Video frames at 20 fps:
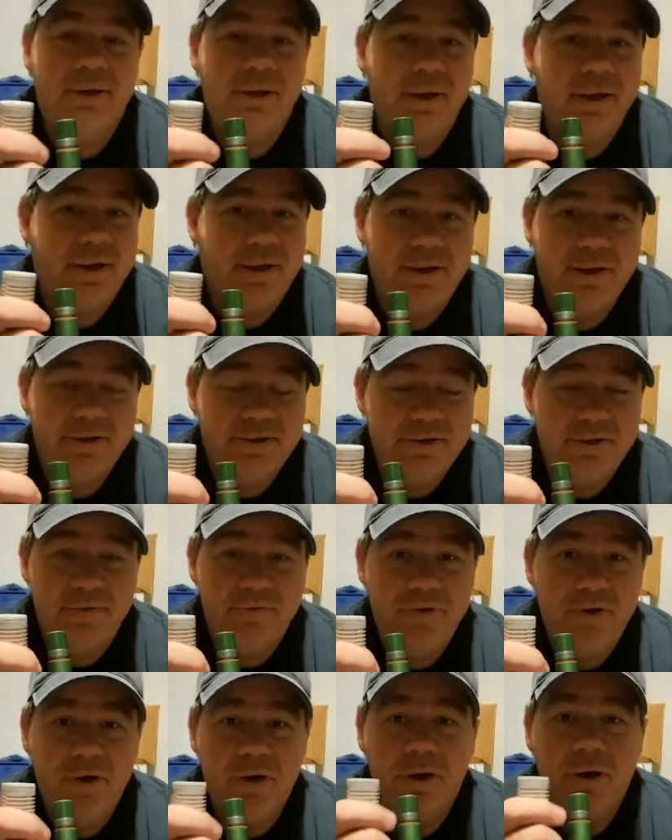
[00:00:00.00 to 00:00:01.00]
Like, so
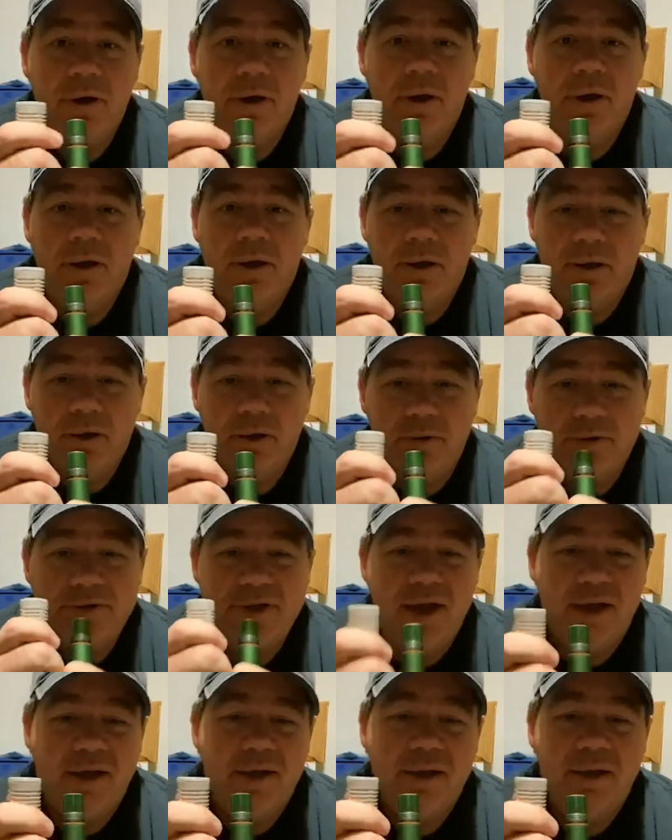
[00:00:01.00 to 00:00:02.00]
if you're, you know,
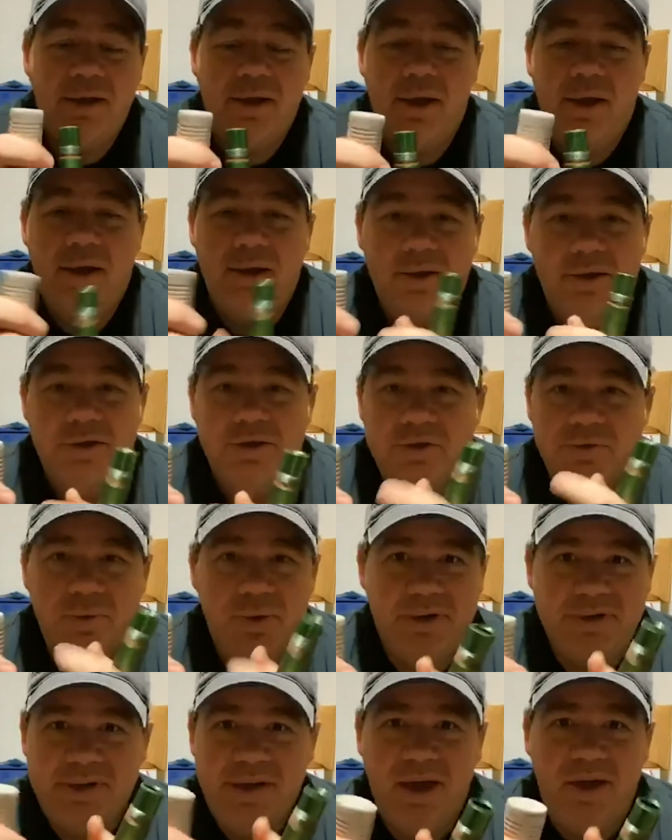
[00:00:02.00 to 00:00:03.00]
teching a gun and you just
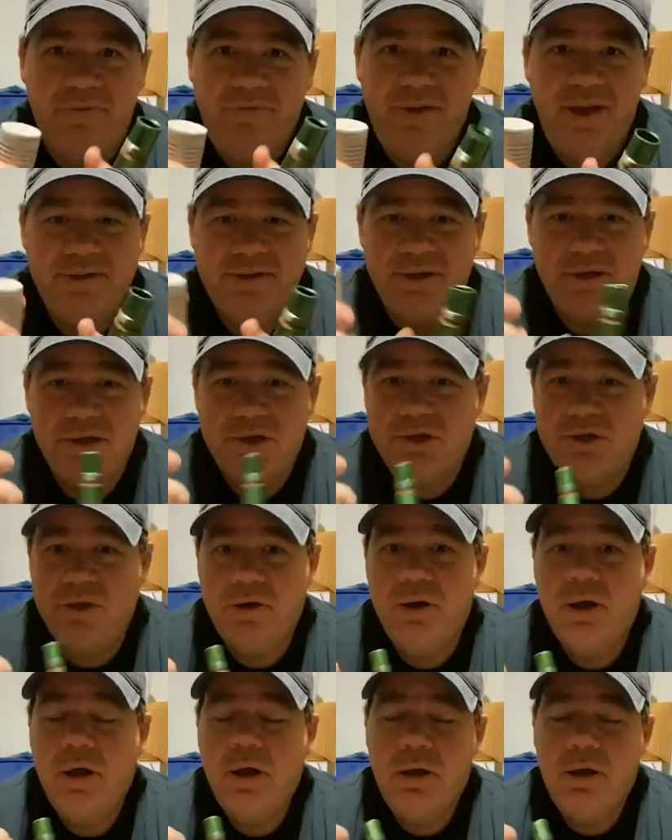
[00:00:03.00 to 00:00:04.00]
want to see how fast it can
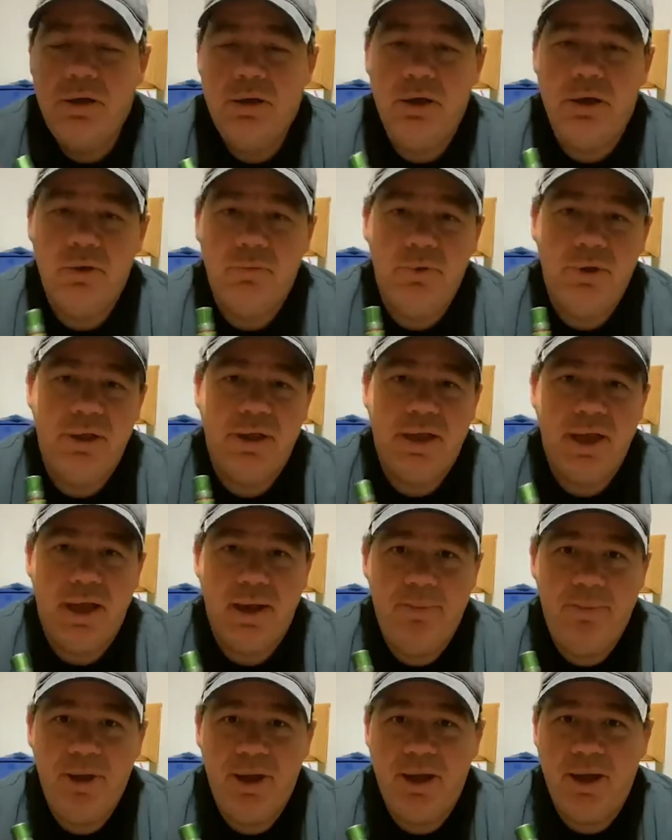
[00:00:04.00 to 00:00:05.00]
shoot, you can really kind
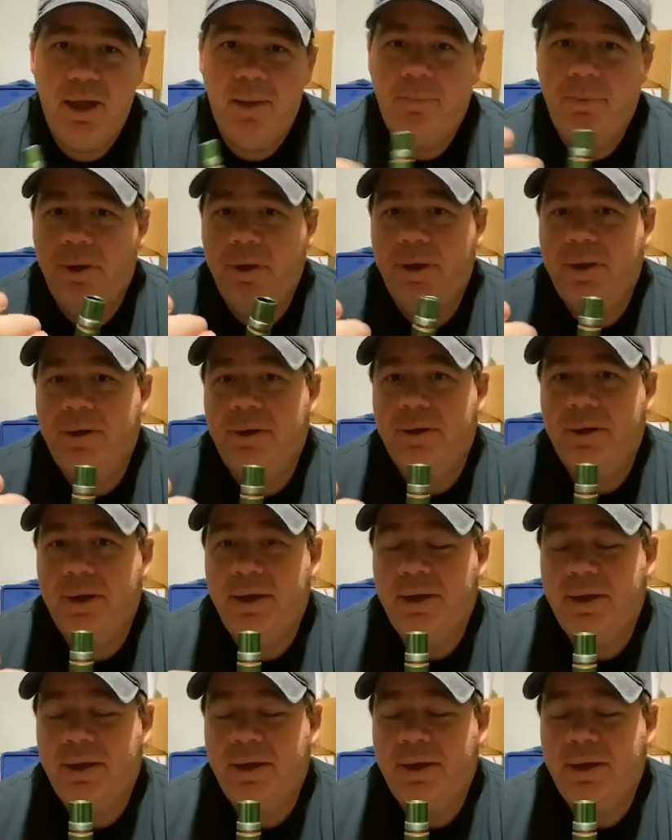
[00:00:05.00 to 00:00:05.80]
of pick up on